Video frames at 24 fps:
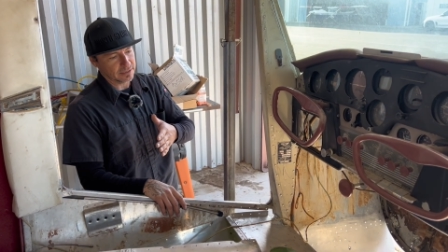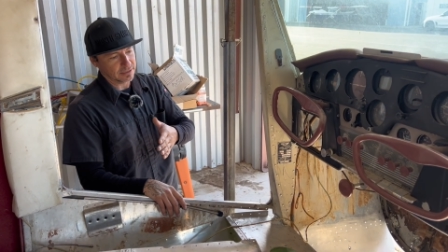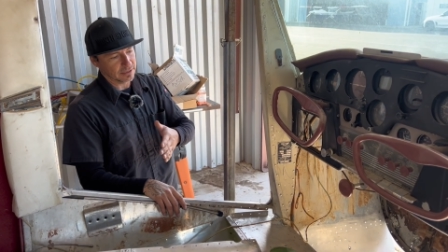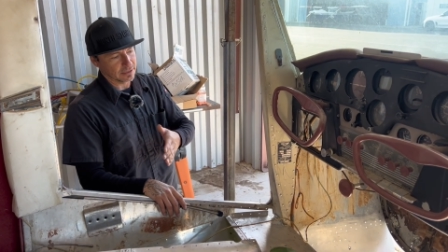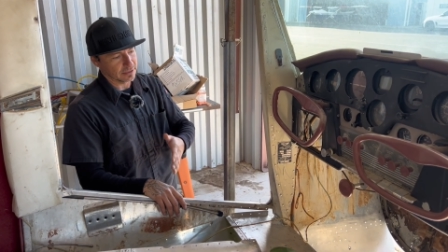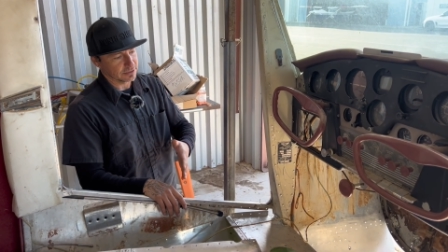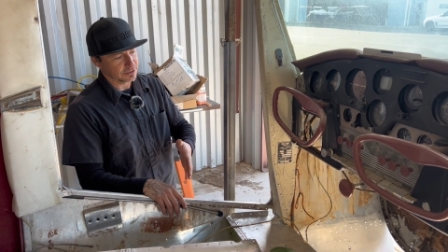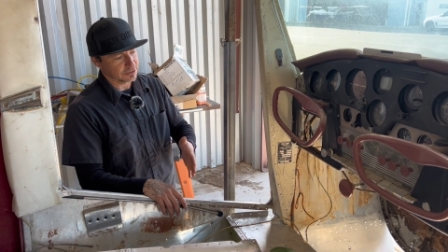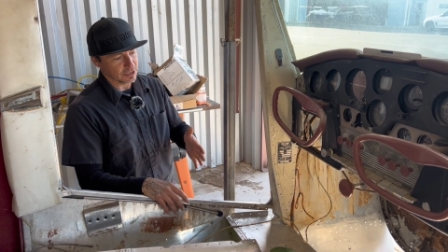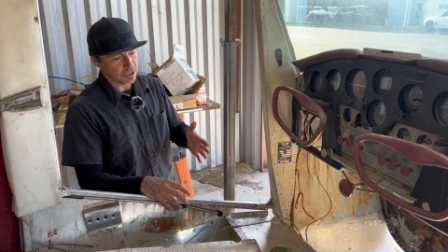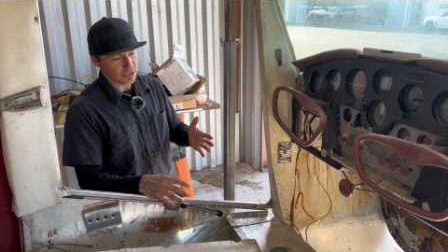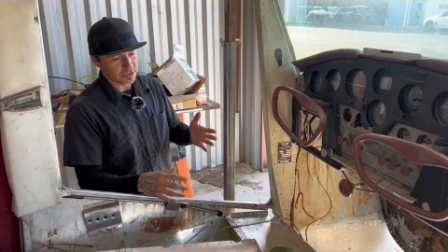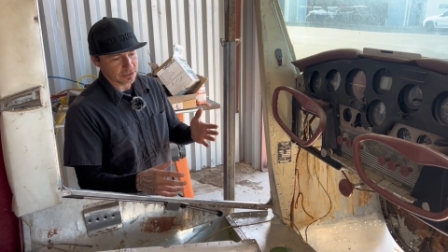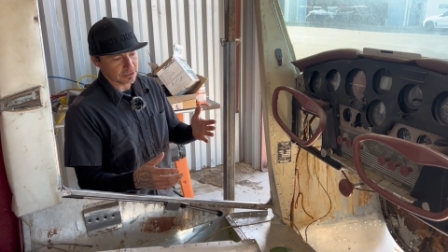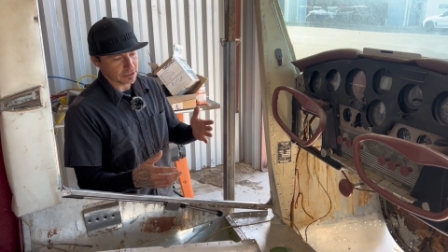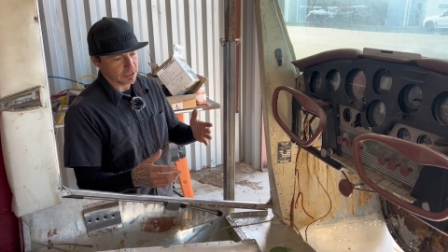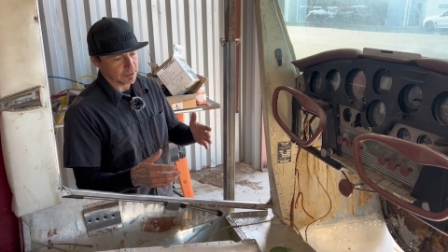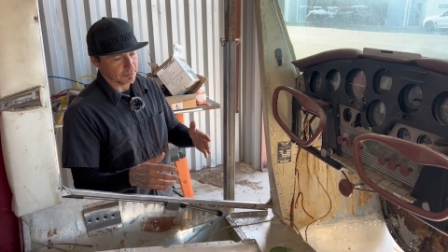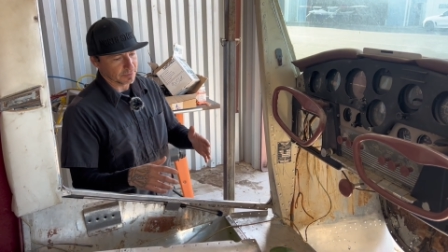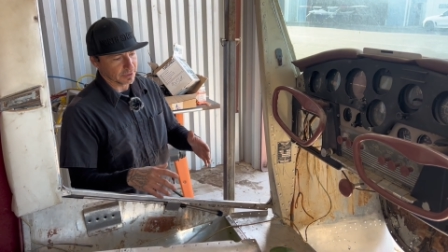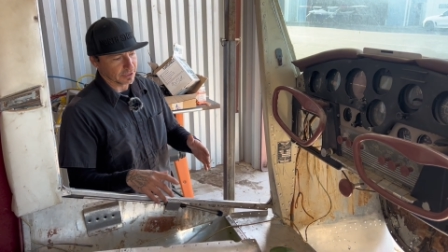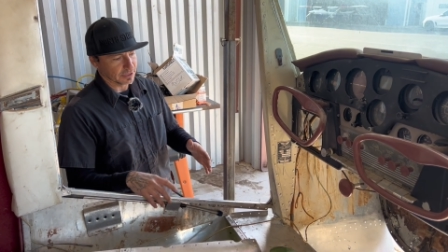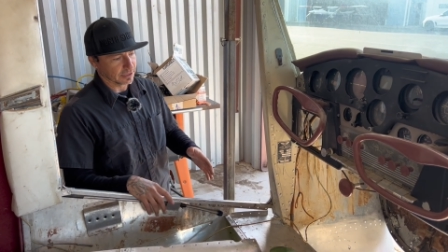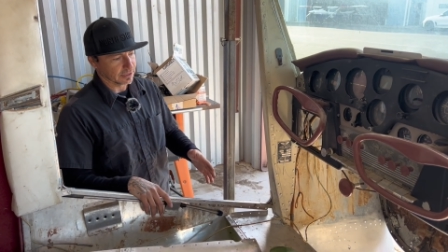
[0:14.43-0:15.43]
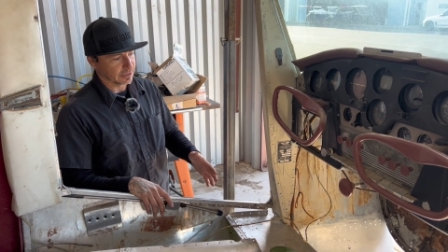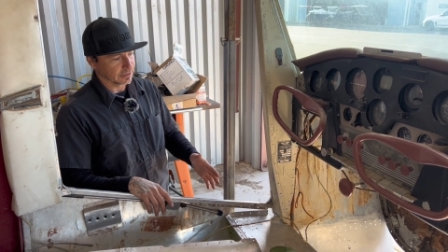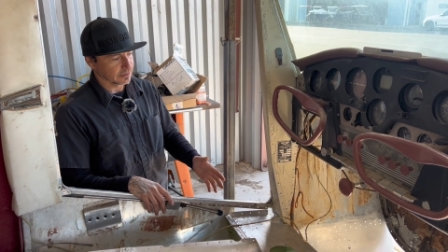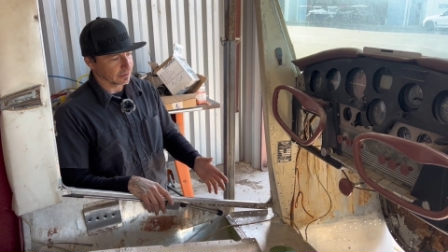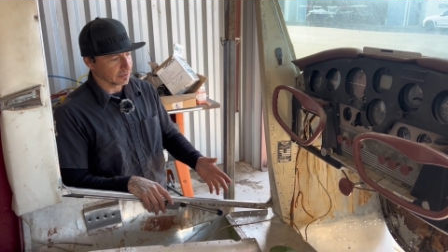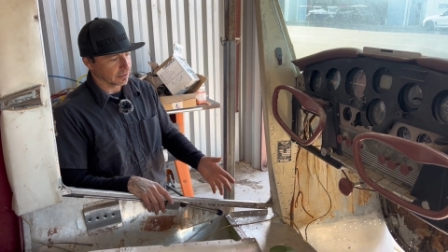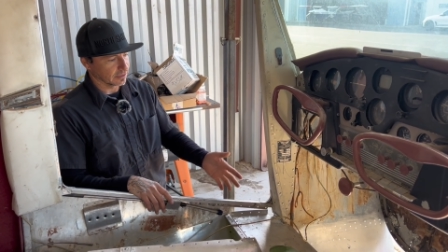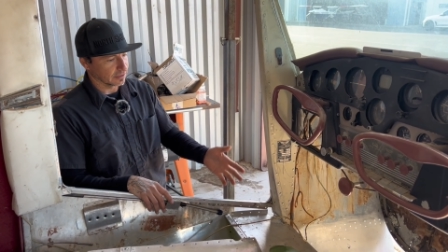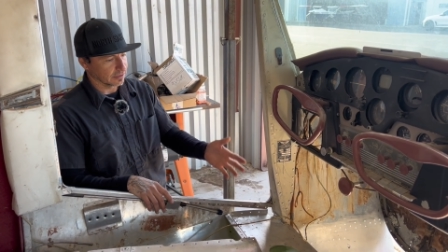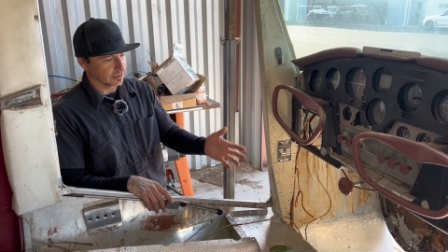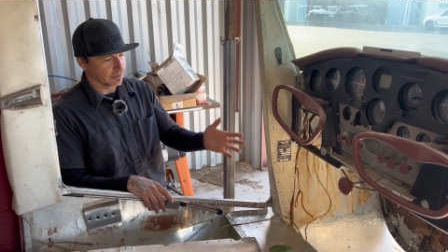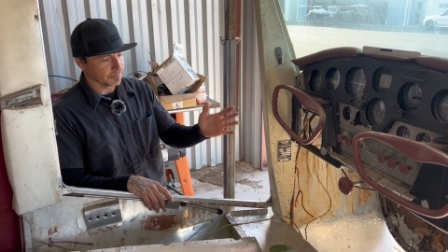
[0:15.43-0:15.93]
uh, start assembling
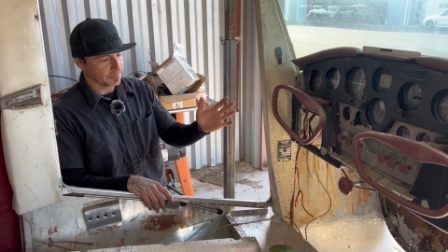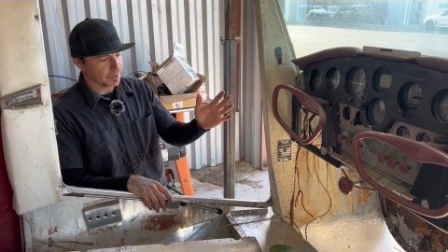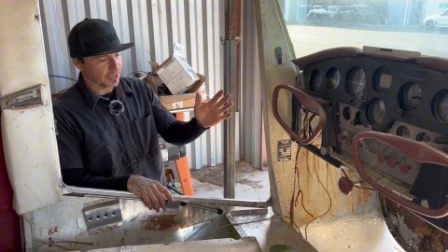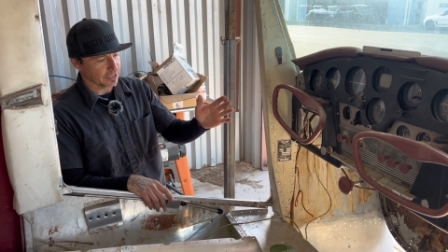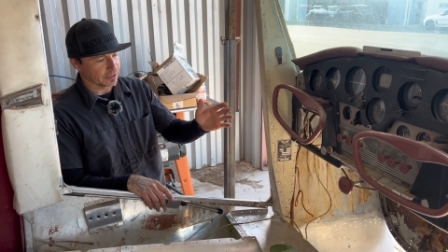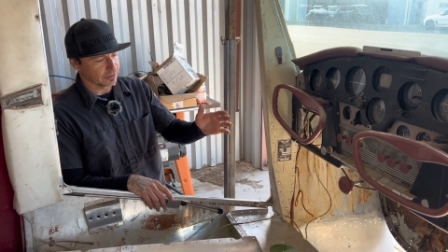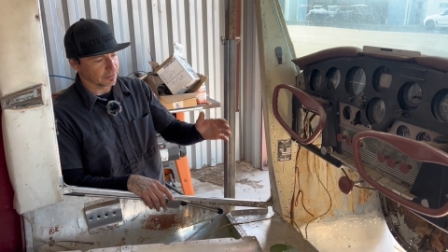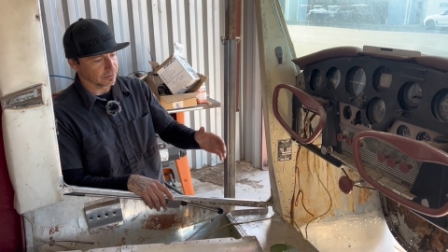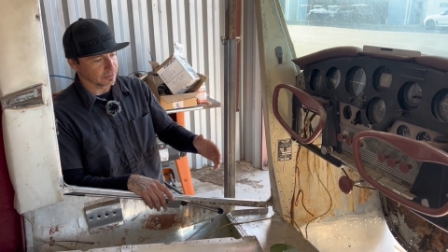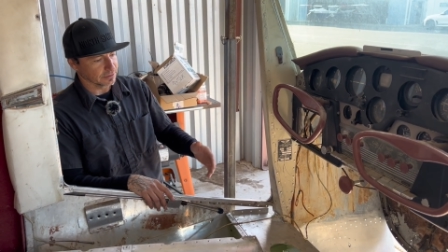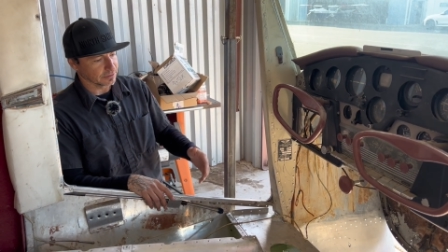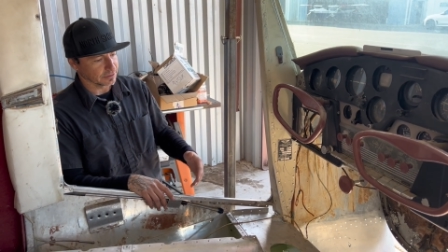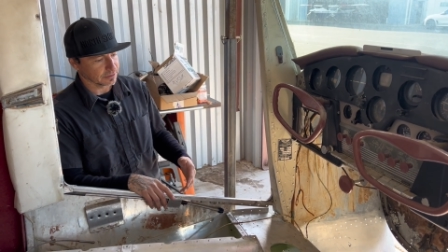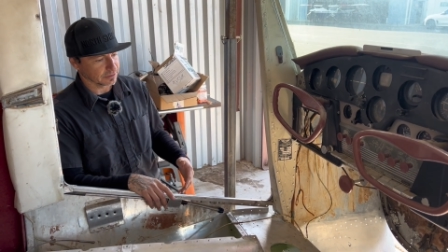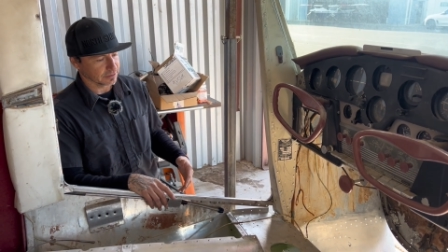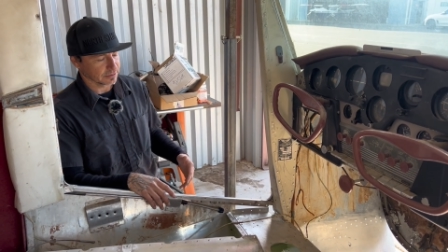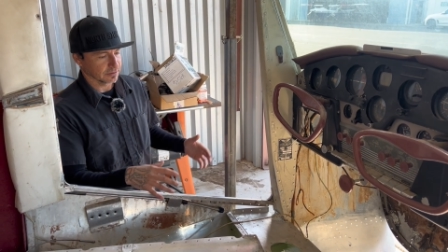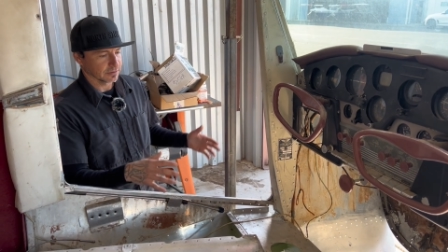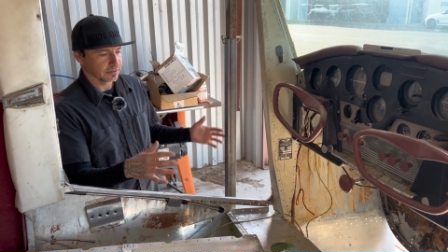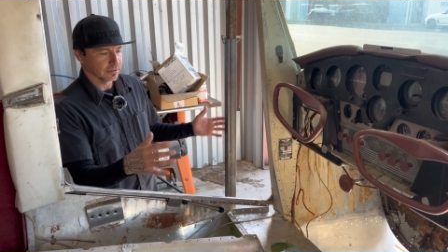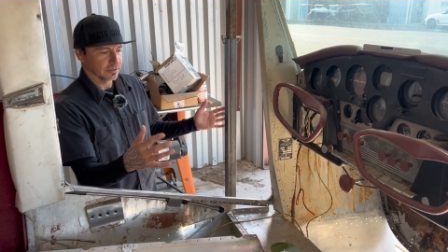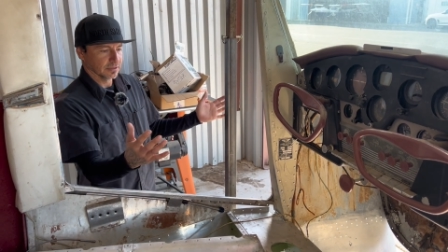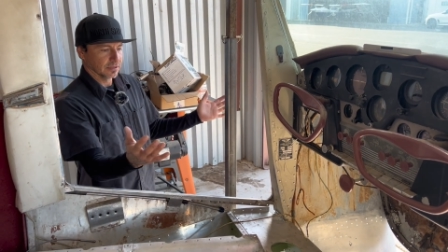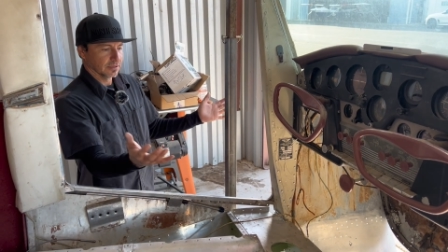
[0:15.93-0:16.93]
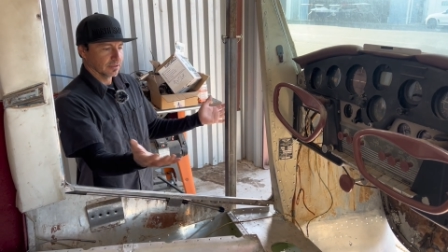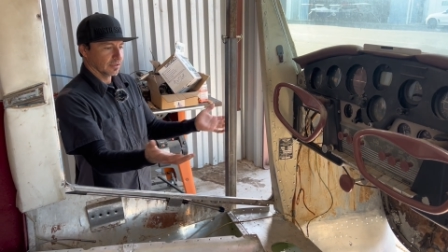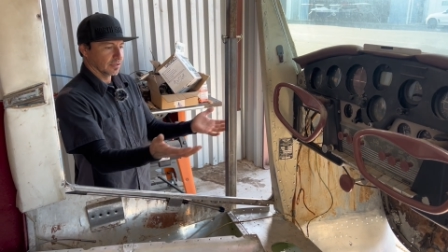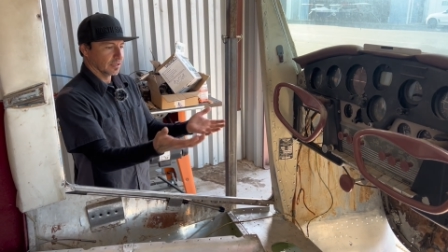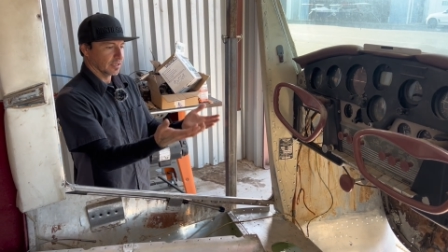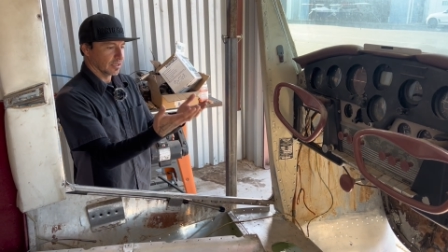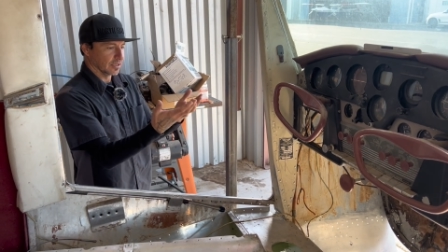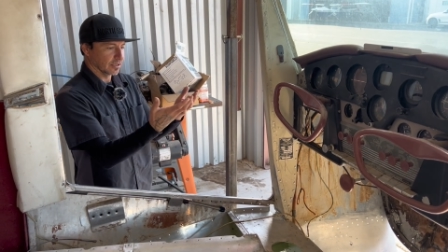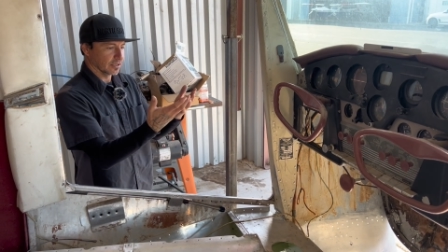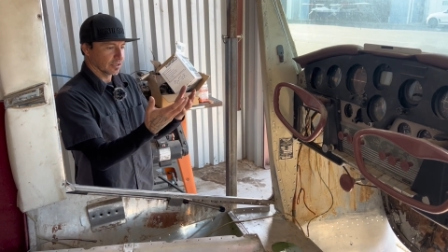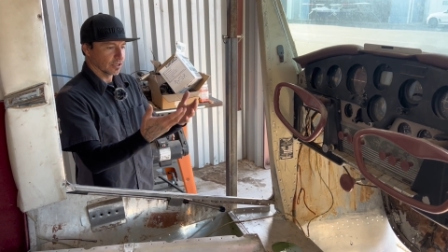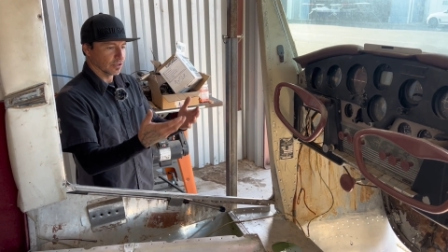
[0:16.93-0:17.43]
the, the pedals,
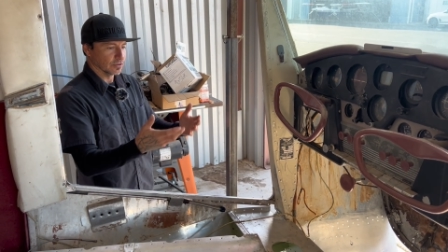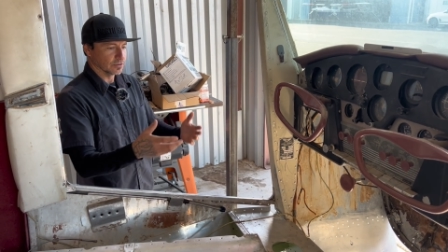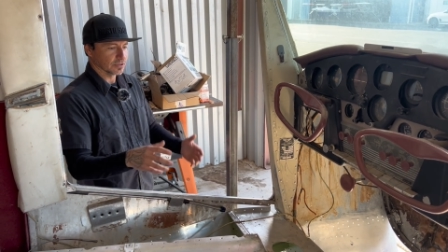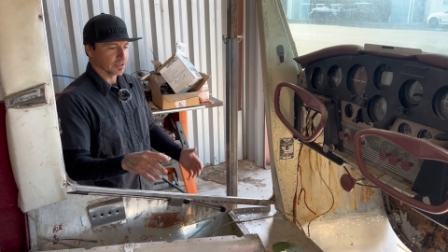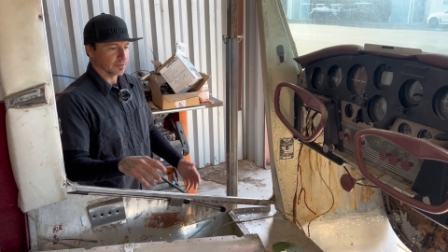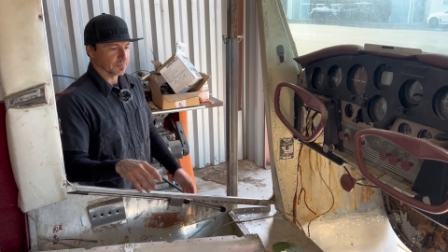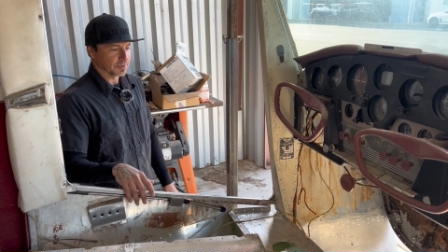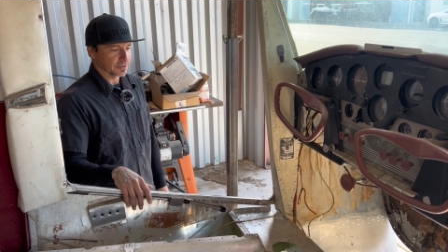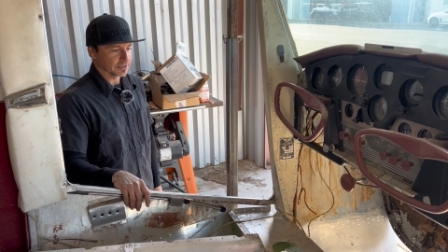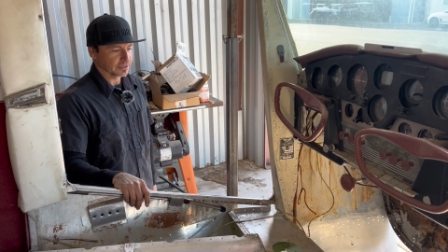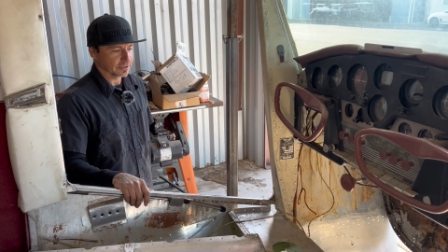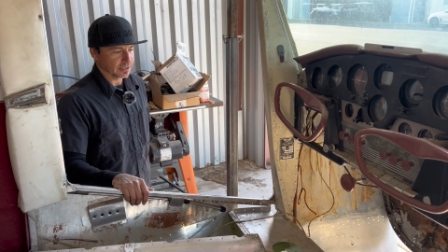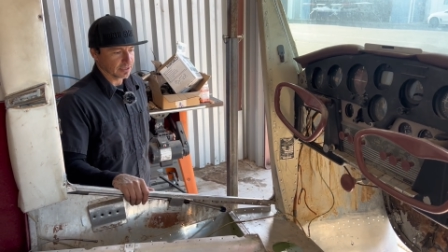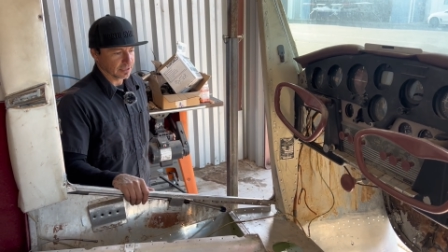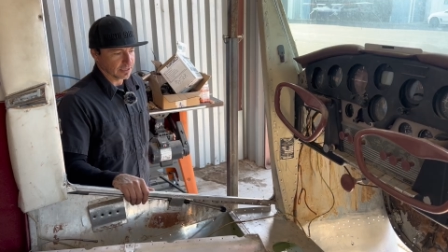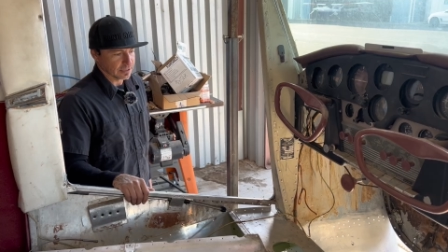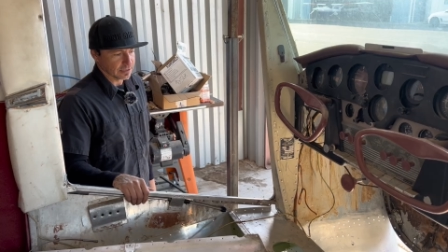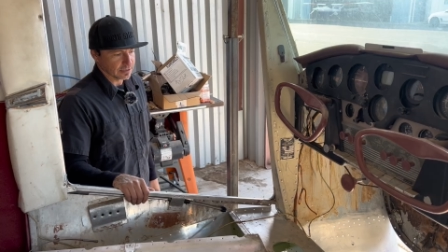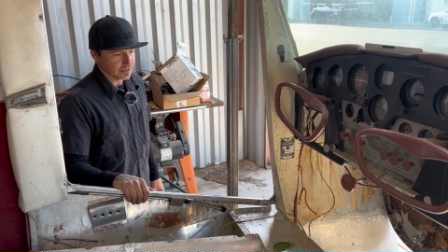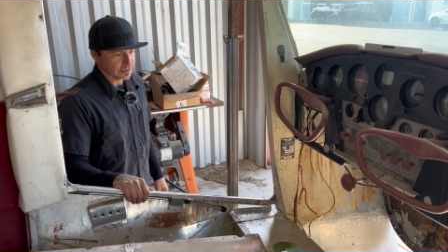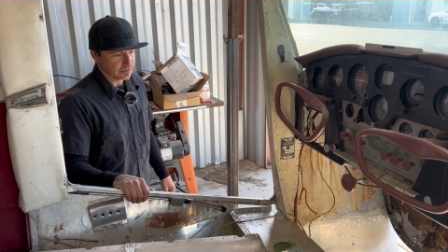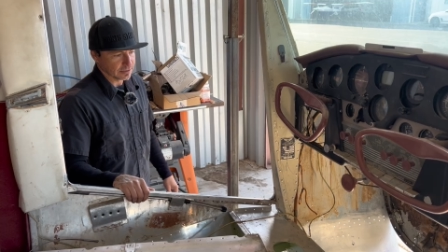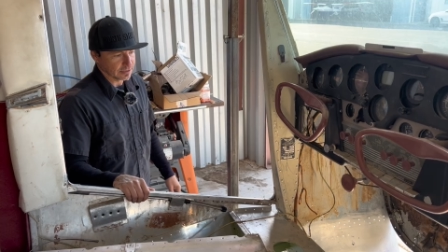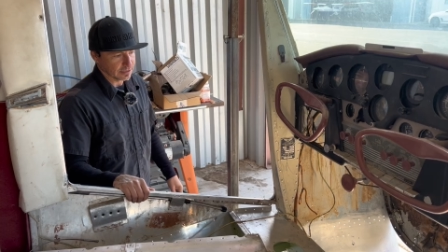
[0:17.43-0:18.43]
uh, close up the skins